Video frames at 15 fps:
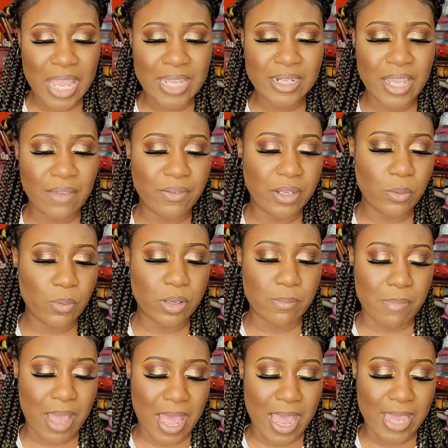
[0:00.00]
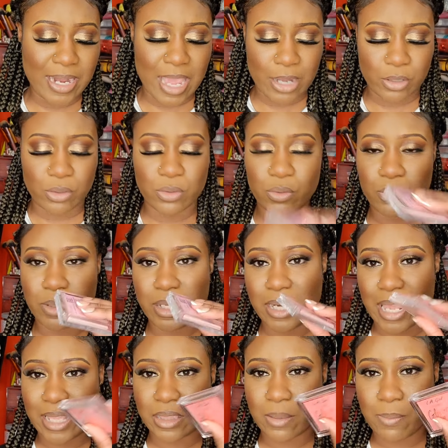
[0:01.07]
I definitely wouldn't mind. I do really
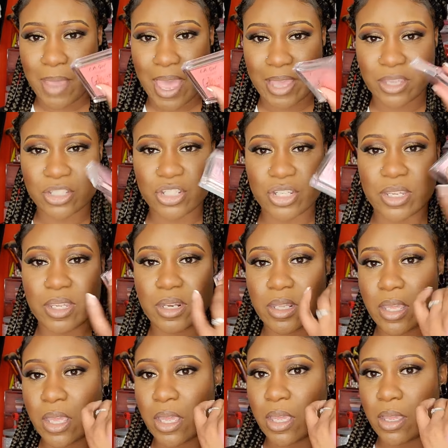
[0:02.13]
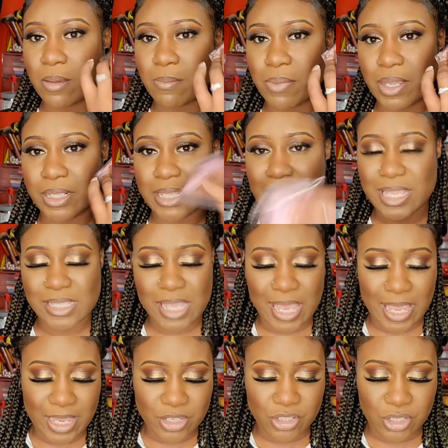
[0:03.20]
like the packaging, but that's
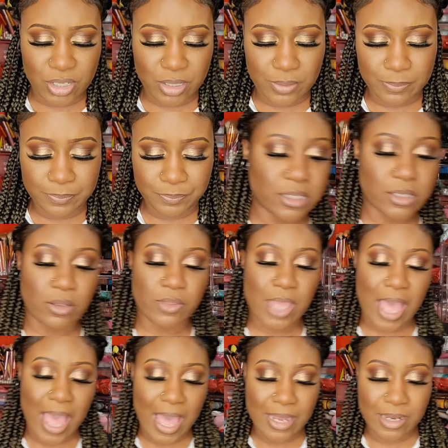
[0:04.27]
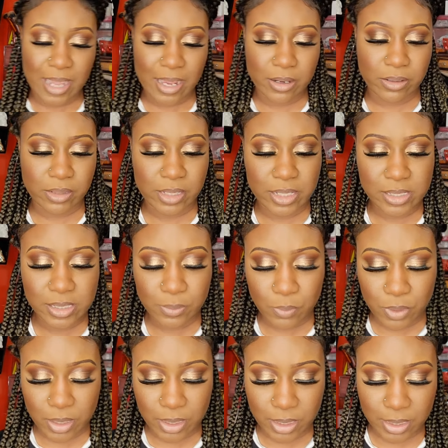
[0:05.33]
ashy. So the highlighter, this
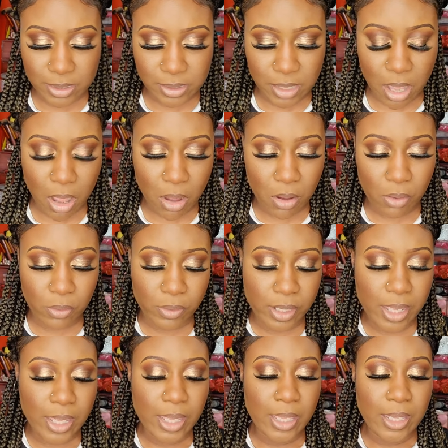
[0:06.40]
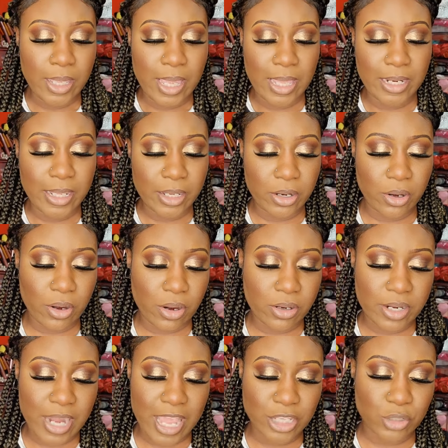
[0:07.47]
one is called LA Girl
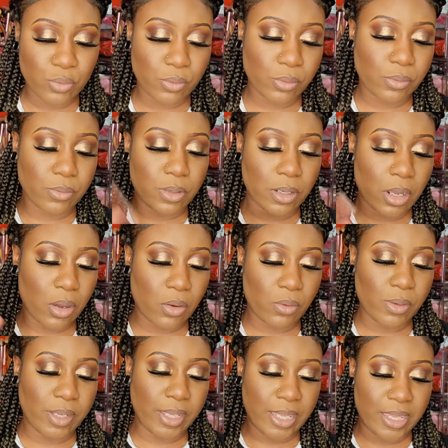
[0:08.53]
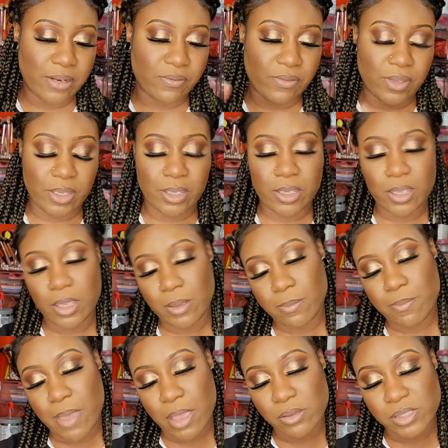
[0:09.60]
Natural Glow Envy
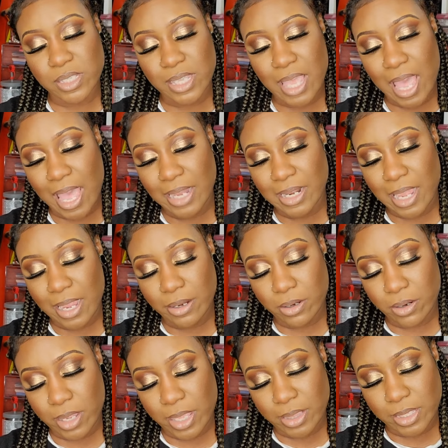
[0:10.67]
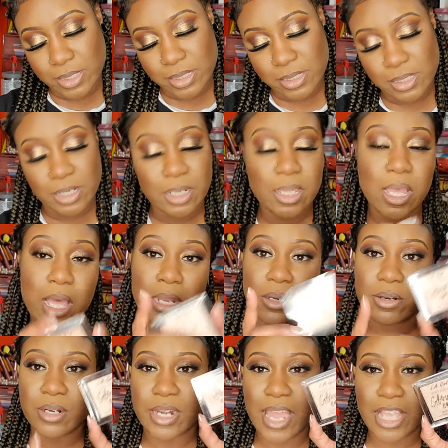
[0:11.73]
Bouncy Highlighter, and this is in the
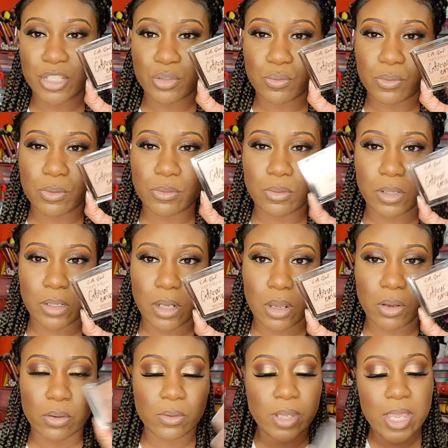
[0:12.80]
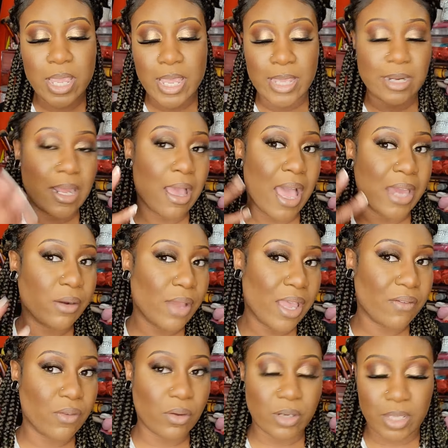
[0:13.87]
color Natural Glow. Now, I don't
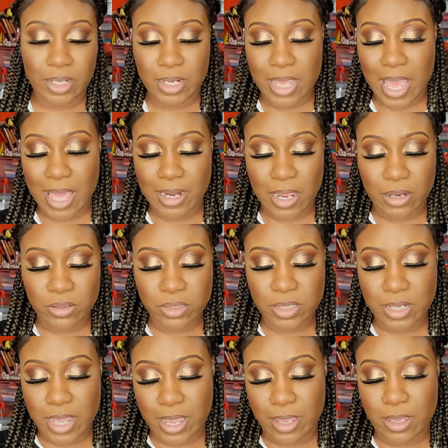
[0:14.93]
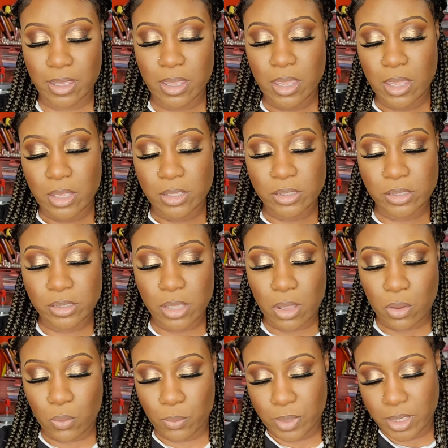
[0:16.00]
have on any highlighter today,
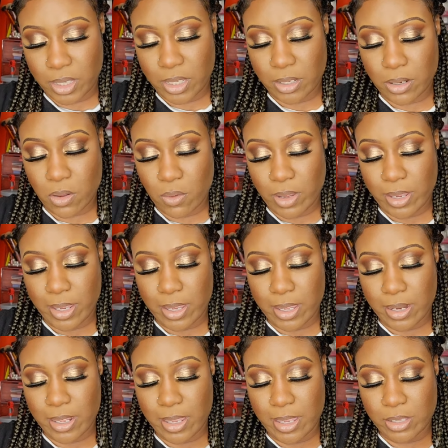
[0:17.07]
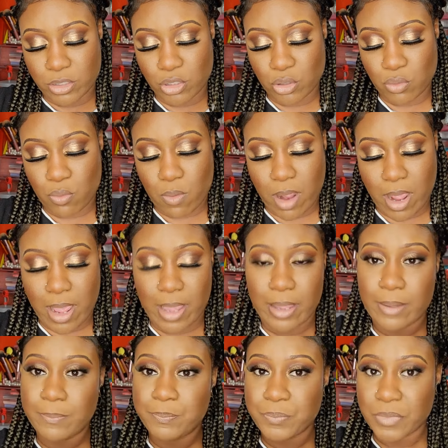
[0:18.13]
so we can go ahead and
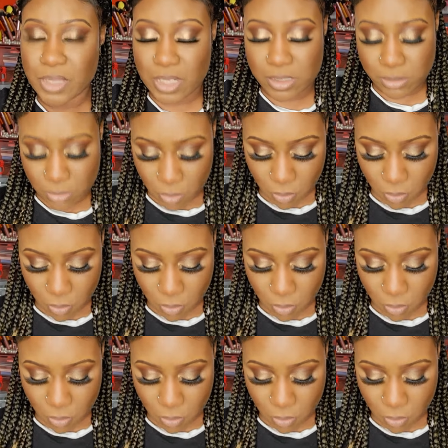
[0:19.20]
try this